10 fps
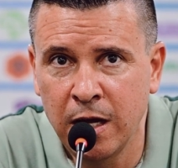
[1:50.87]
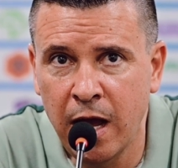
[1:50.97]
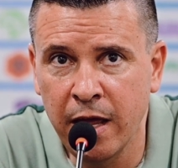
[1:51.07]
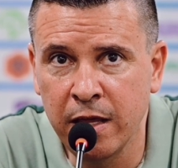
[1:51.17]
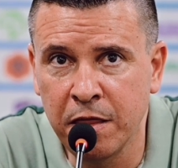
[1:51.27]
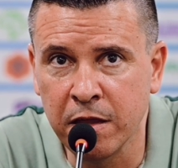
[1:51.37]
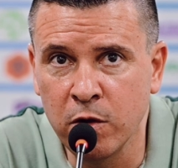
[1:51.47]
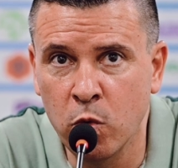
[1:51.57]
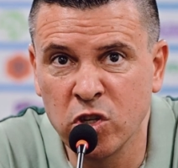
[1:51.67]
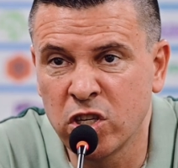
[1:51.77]
I think
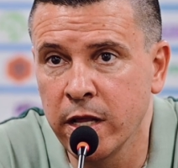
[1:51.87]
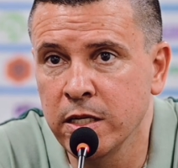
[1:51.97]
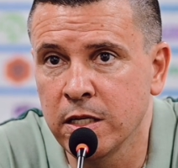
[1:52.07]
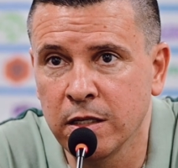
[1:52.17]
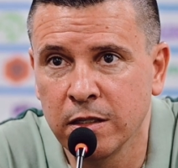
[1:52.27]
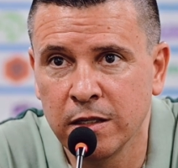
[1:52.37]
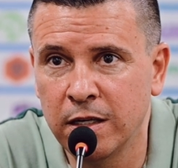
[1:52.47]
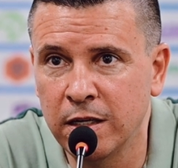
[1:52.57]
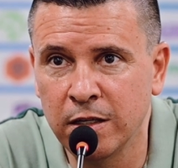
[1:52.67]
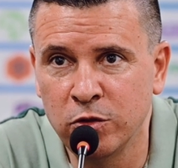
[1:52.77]
it was crazy
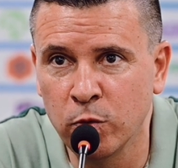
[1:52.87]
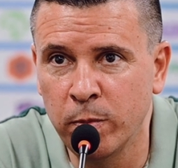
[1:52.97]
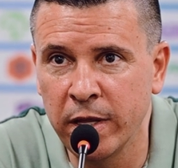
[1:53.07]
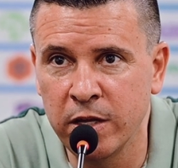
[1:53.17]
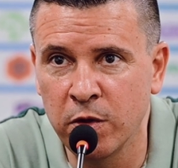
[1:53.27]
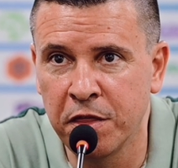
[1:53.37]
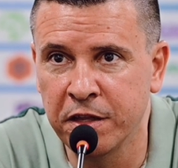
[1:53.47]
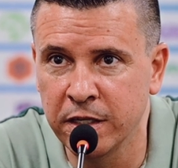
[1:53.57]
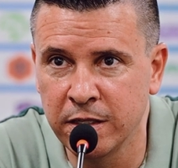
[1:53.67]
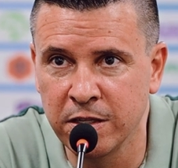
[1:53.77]
to play on
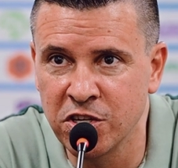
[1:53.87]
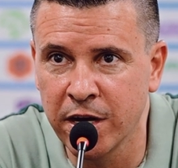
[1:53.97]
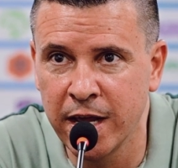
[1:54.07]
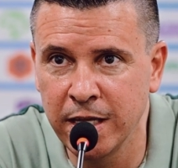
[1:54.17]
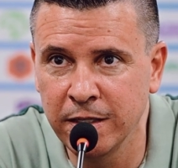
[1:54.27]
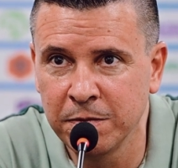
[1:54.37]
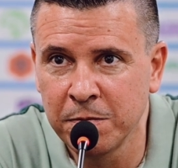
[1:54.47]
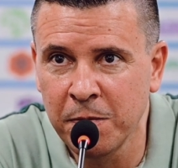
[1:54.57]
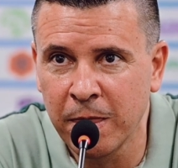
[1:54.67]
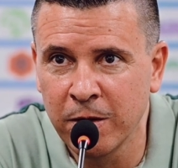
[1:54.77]
Thursday tonight,
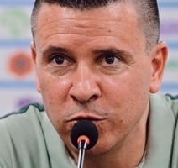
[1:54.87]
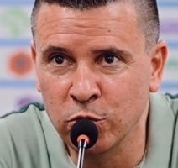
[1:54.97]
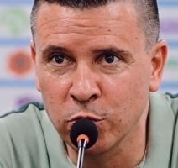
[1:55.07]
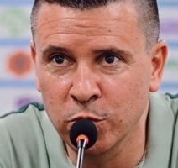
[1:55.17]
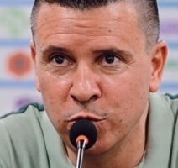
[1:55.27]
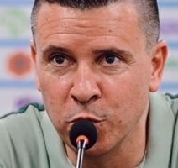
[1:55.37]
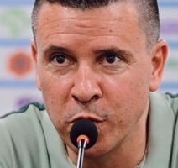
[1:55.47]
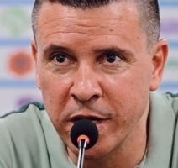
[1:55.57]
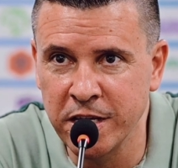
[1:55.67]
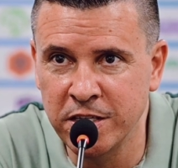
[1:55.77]
to
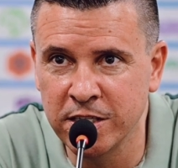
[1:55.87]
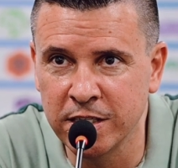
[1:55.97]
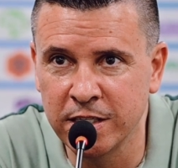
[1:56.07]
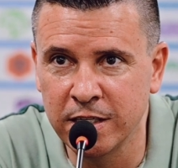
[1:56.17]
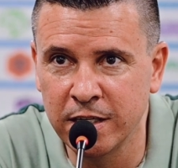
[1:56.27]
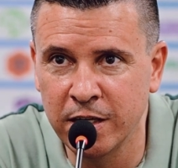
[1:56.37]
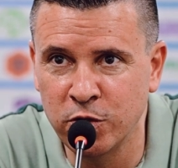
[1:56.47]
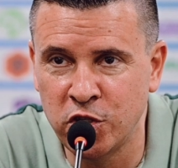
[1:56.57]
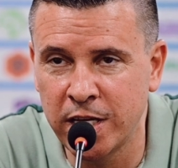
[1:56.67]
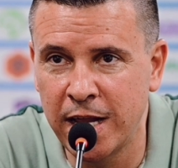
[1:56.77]
reach
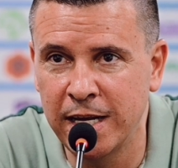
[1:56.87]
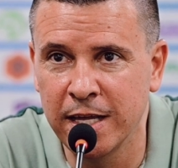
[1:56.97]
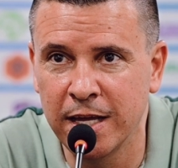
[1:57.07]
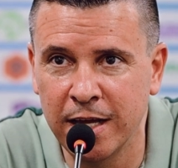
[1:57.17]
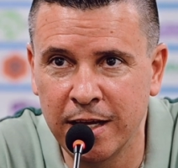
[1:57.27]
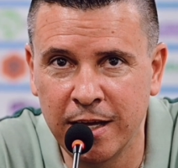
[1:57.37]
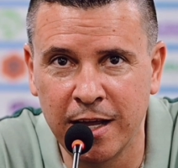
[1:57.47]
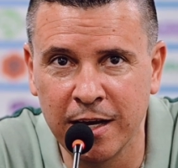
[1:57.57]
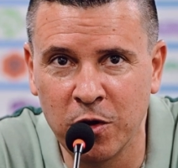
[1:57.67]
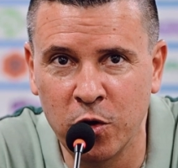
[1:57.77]
Australia
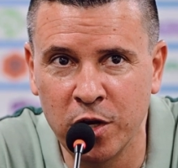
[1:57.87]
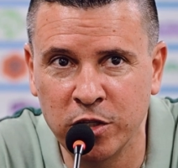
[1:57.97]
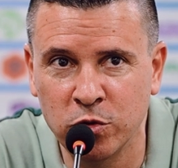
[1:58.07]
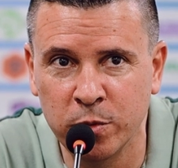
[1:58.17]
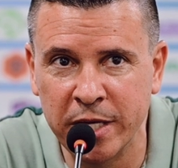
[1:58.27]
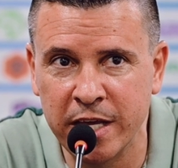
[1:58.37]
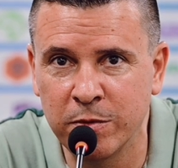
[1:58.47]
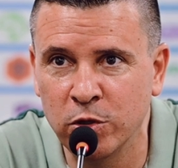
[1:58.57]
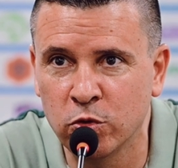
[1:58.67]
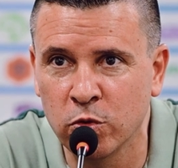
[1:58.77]
and only to be
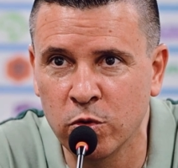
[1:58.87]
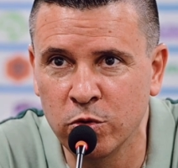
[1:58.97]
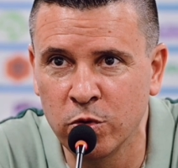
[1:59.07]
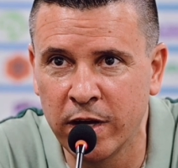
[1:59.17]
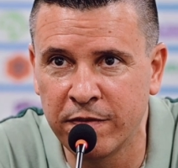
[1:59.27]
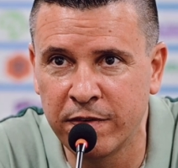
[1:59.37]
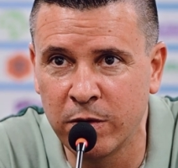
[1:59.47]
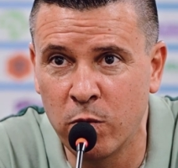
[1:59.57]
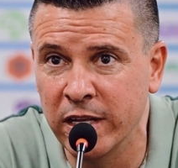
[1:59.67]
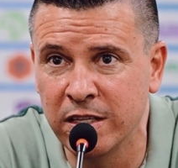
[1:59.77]
able to have a
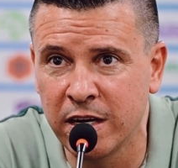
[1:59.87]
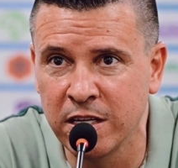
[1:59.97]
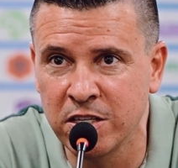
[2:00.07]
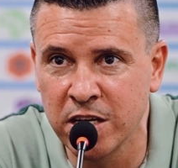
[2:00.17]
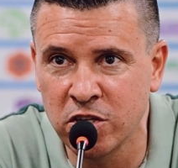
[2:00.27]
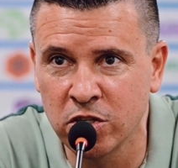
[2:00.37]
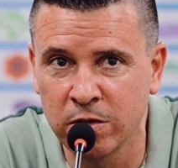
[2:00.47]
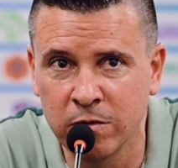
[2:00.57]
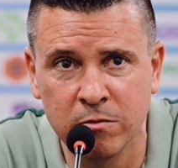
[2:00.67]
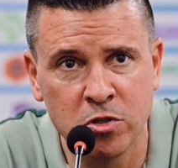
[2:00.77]
one training
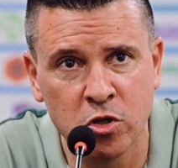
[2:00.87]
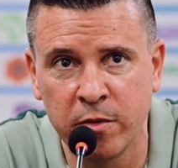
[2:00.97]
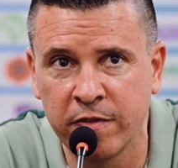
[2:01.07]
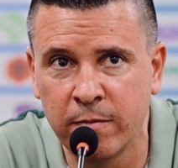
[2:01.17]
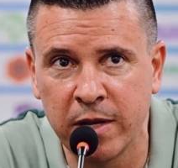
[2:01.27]
session. Some of the